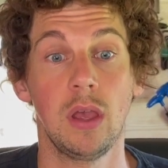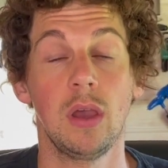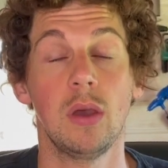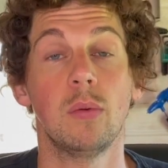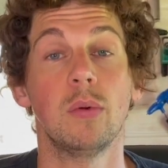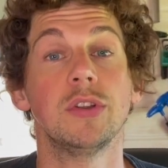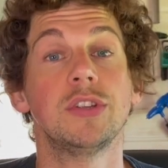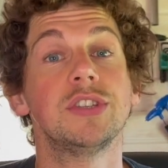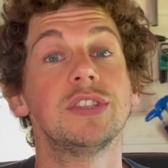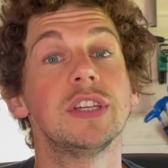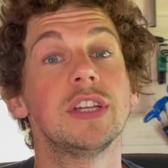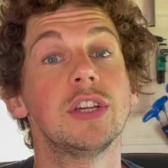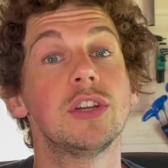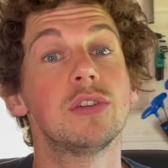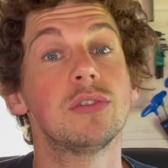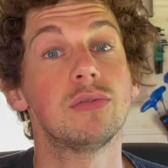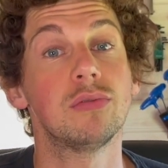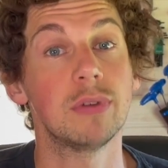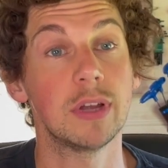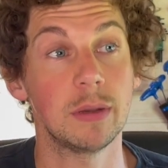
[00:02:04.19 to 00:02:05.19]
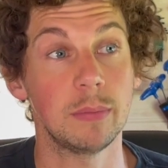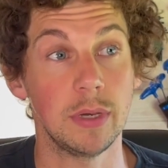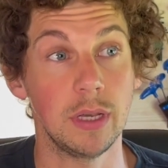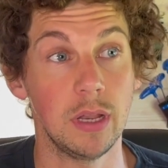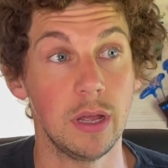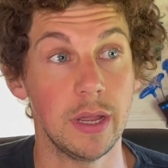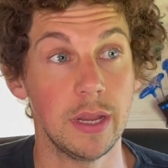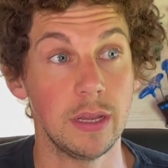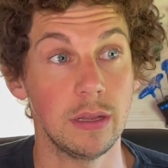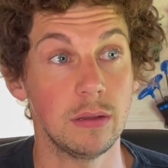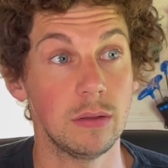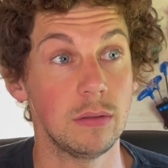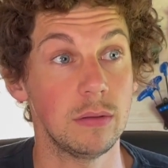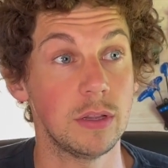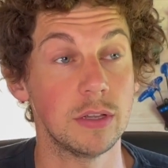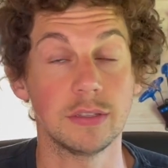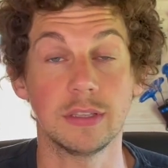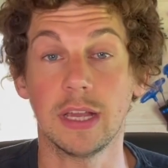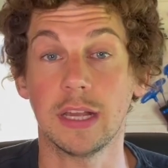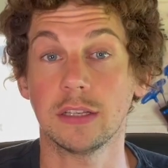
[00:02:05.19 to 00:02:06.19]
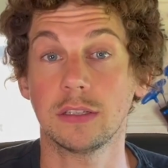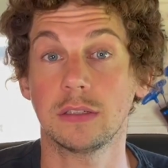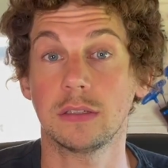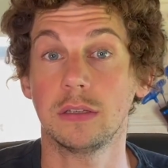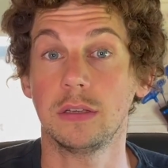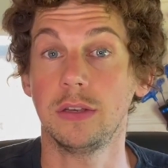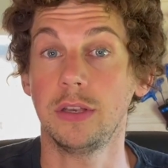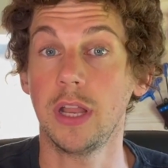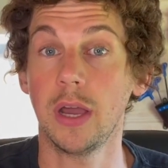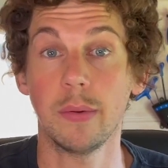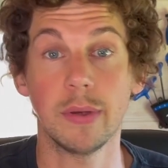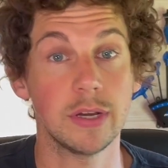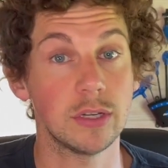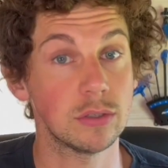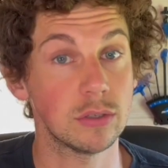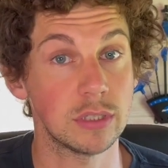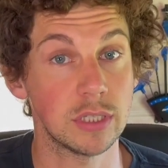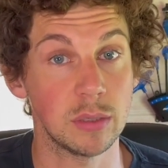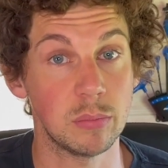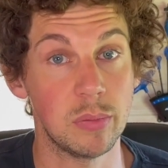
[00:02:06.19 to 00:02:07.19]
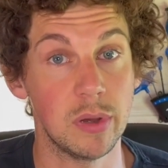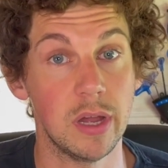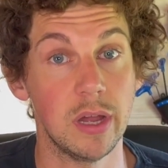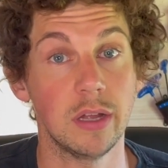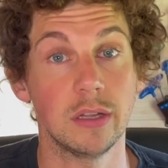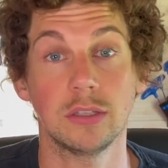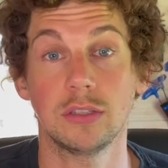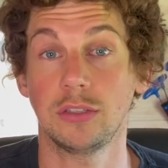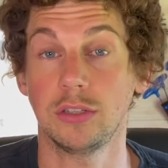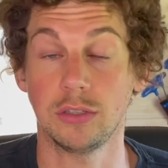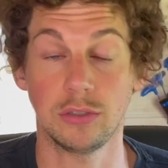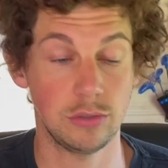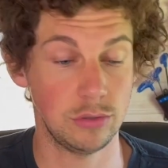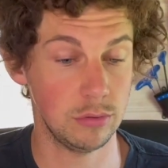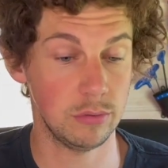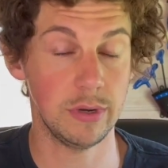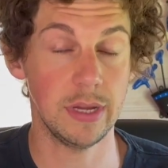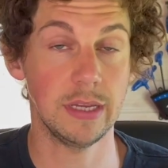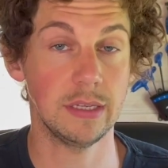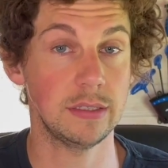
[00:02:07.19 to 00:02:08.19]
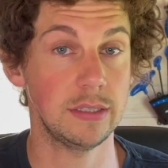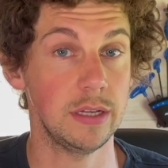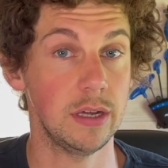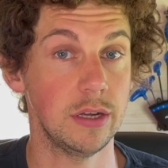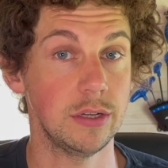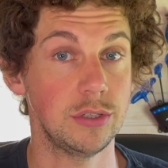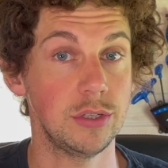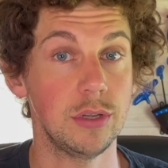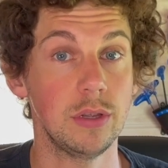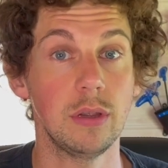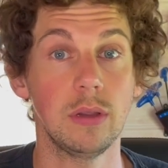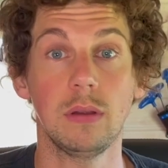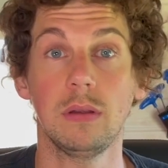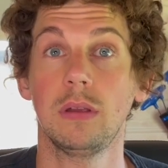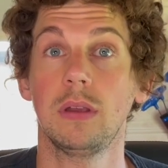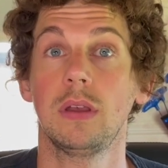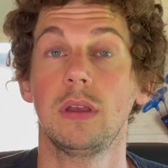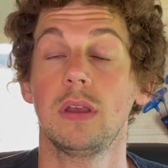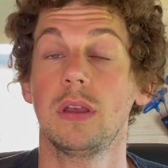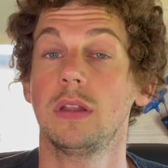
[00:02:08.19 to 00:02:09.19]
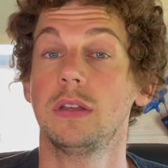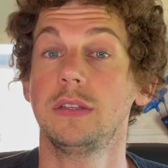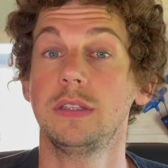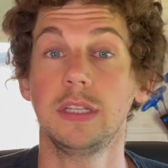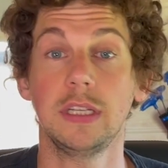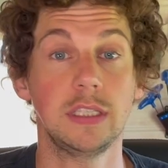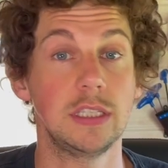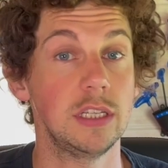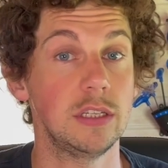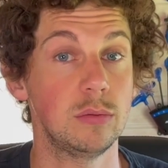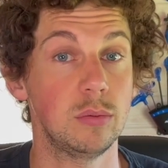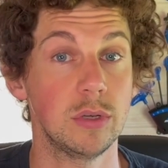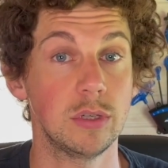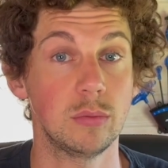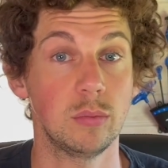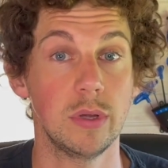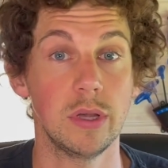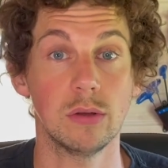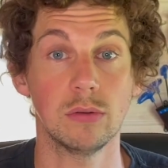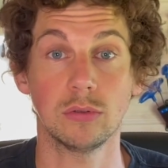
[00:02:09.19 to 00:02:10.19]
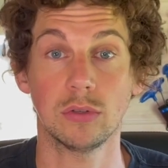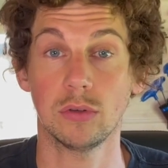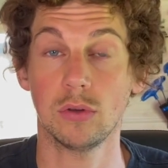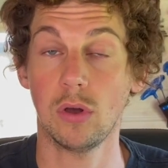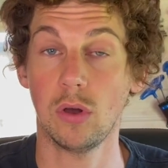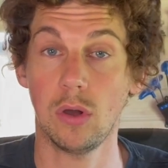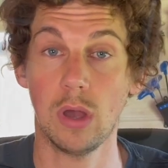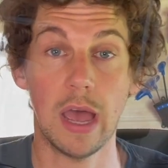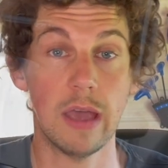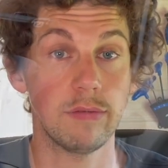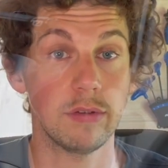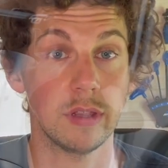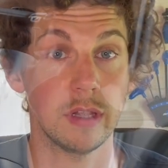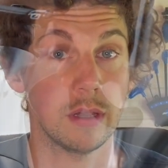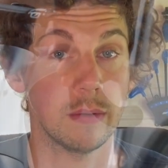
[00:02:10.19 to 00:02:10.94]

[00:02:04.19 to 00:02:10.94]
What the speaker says: which is incredibly light because that's no exotic parts, just Dura Ace Di2, DC Swiss wheels, everything